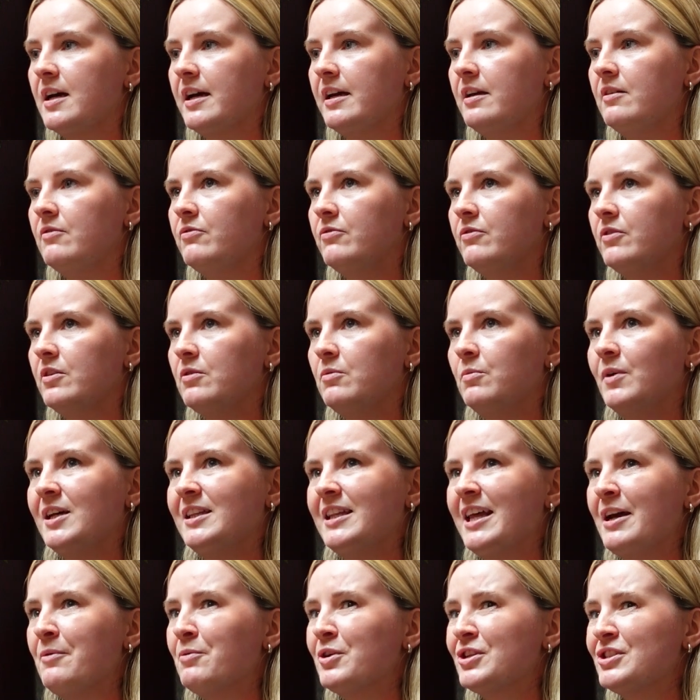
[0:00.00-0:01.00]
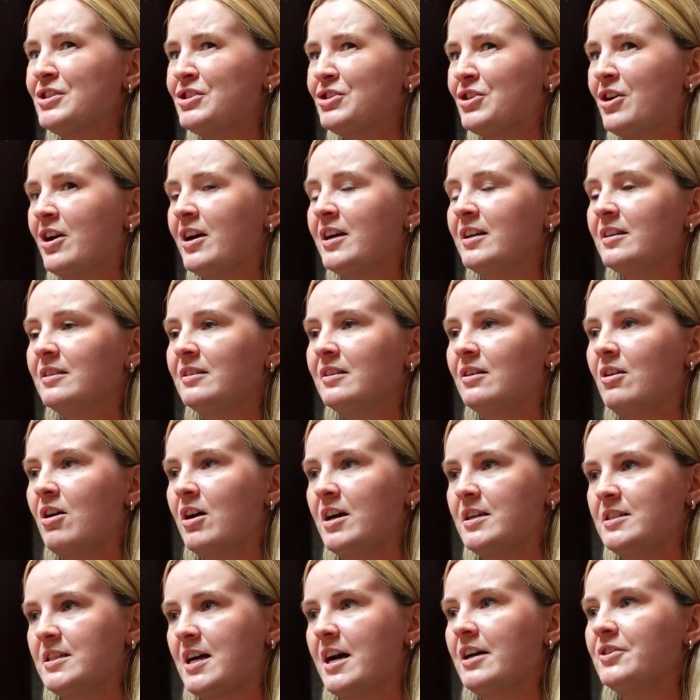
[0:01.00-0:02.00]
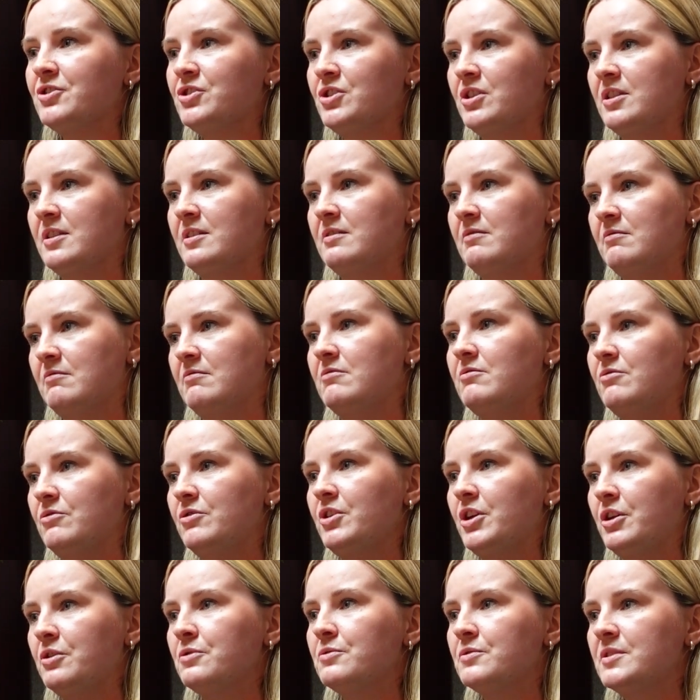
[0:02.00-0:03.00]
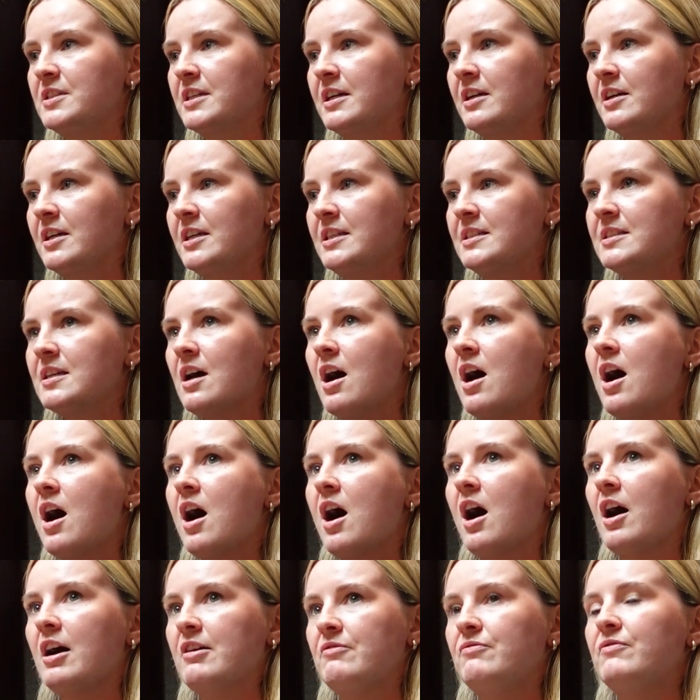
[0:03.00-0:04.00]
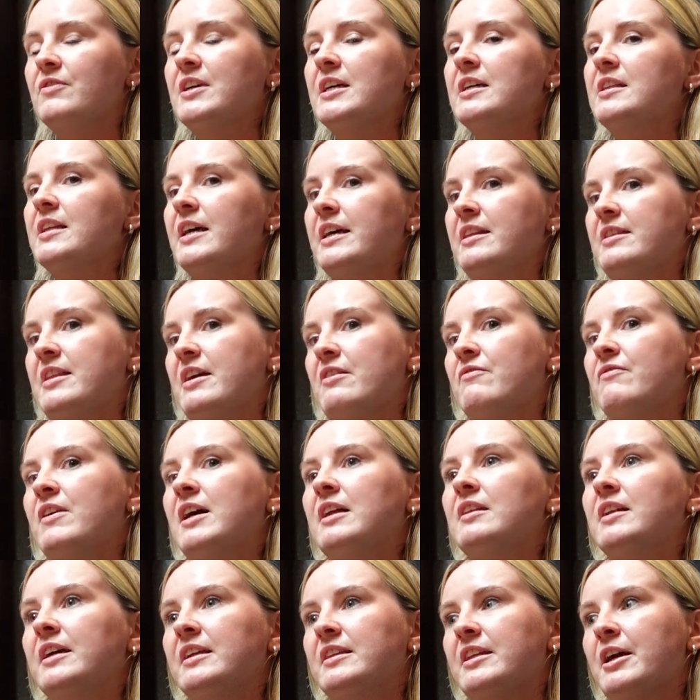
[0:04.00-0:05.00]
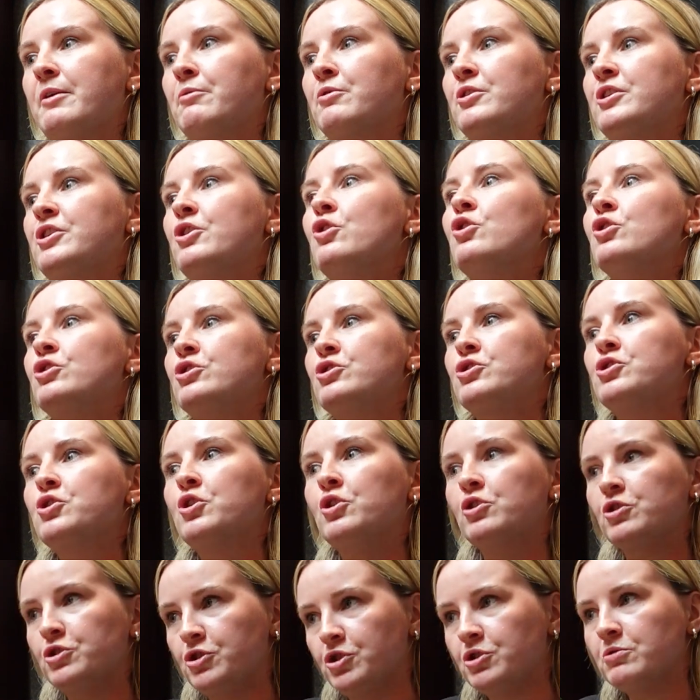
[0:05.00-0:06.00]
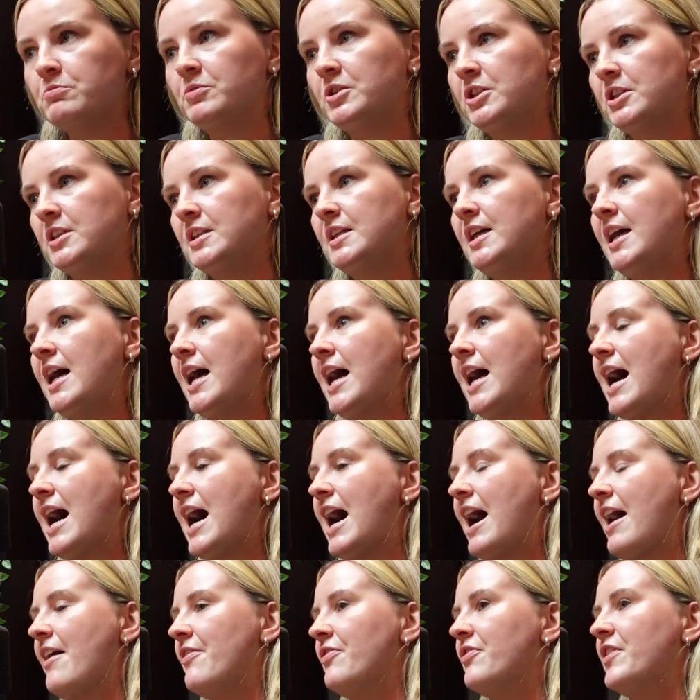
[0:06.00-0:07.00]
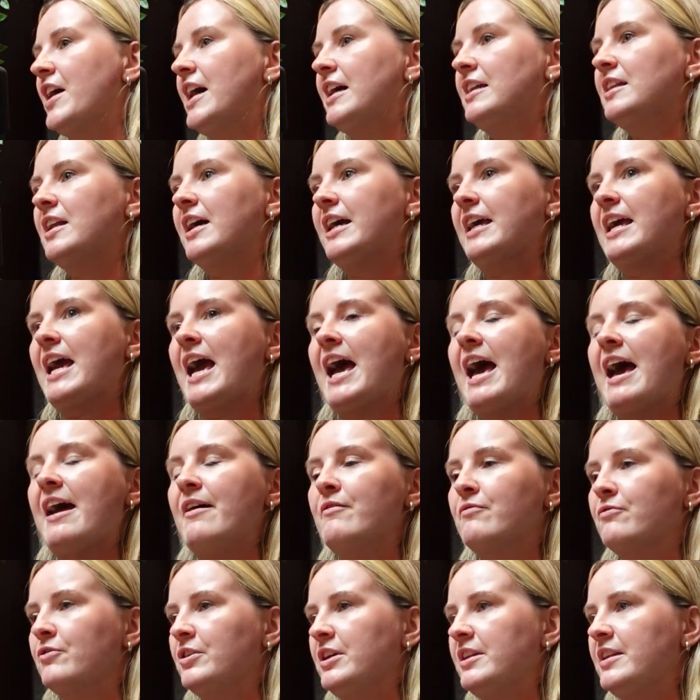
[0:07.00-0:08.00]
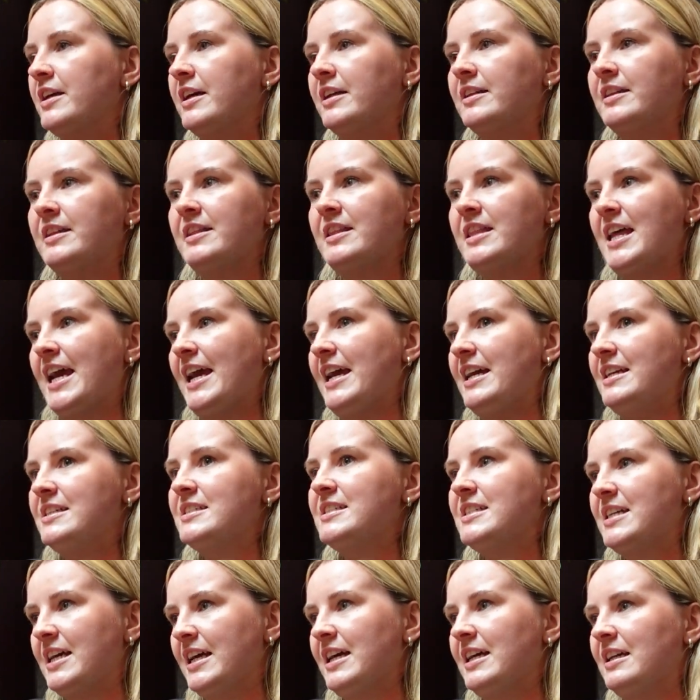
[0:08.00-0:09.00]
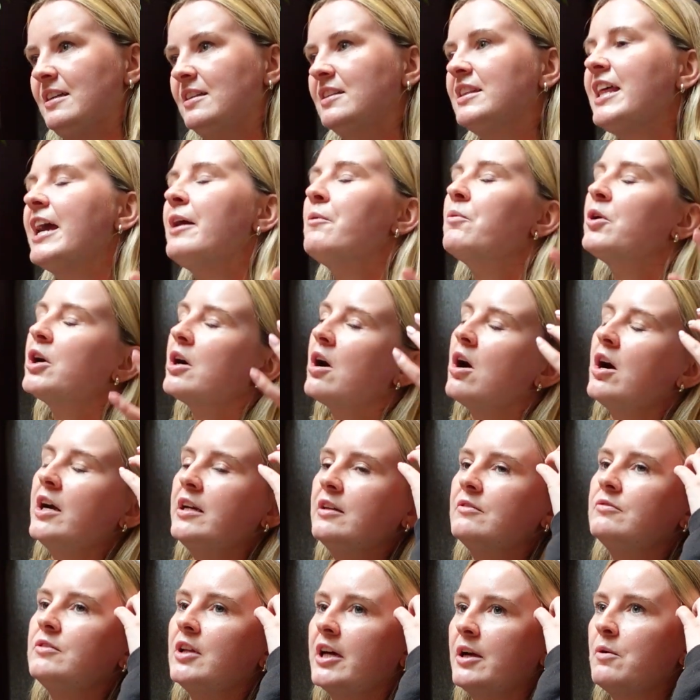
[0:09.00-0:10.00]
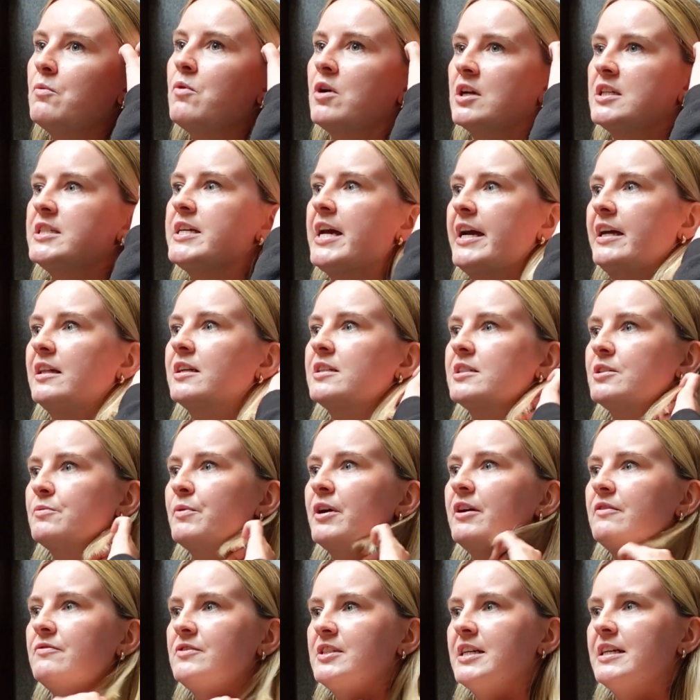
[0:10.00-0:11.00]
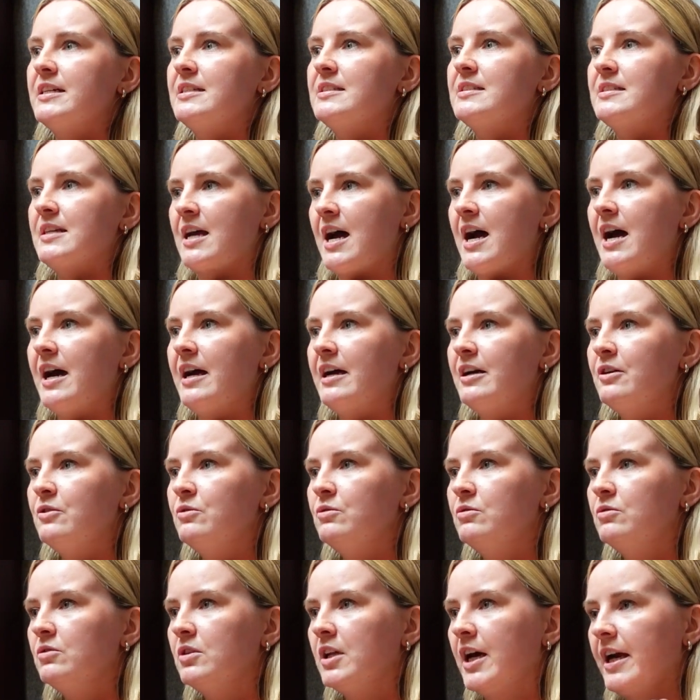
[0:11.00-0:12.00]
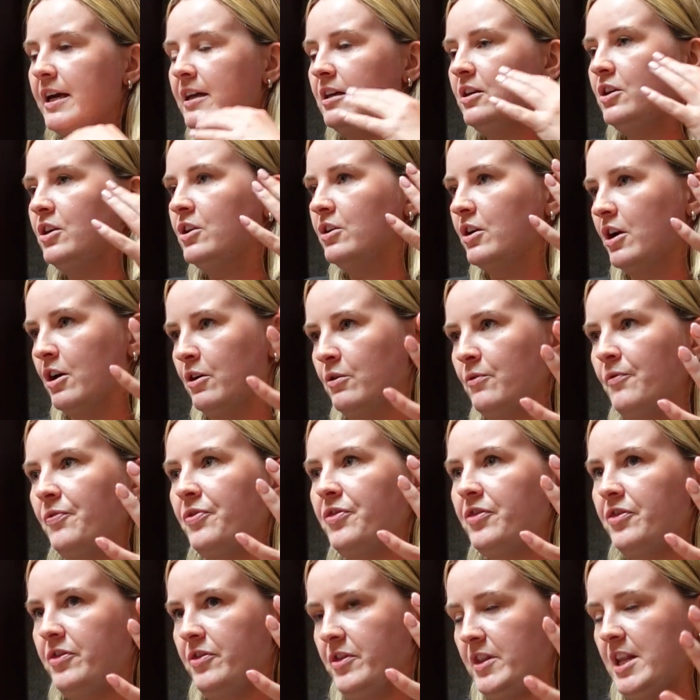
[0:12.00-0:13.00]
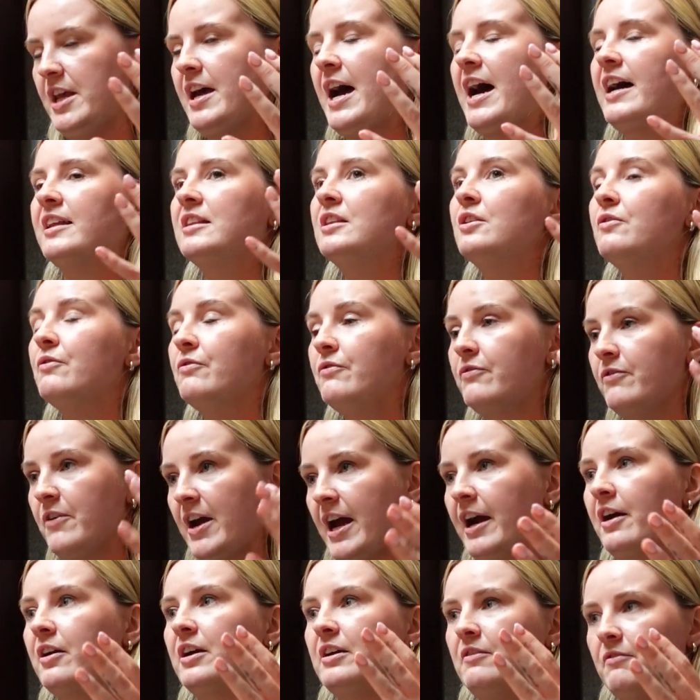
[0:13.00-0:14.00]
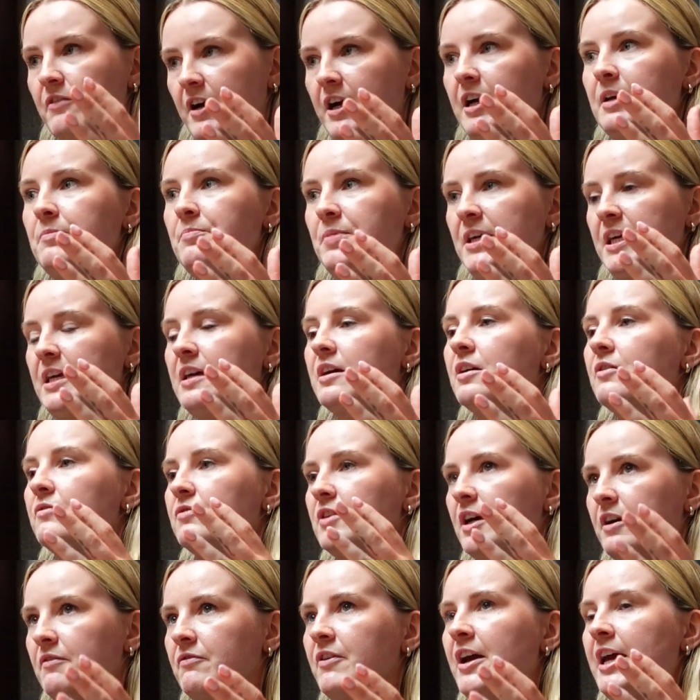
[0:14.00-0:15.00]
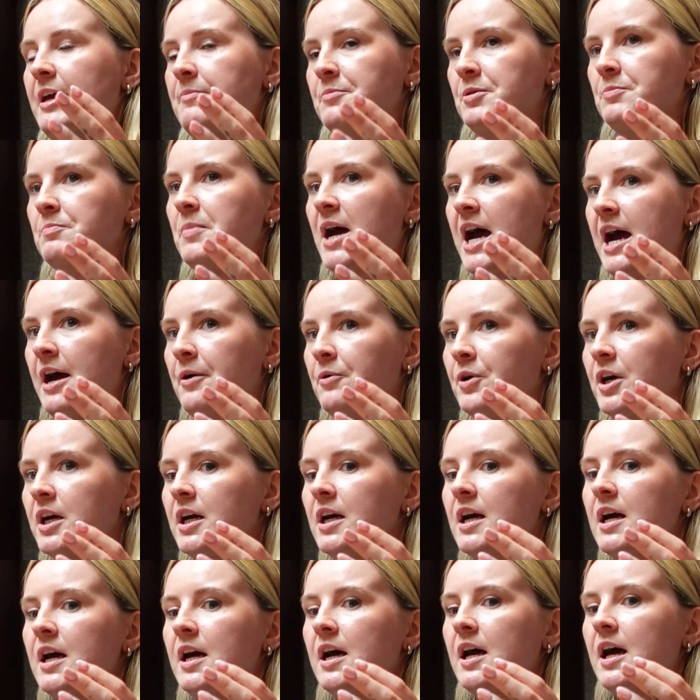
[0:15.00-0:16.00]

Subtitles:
Like for when they were starting the Kardashian news series, I feel like they felt like they were untouchable, and that like everything they did, they were kind of like what Taylor Swift is now, like, you know, at the very, very peak of their fame and power.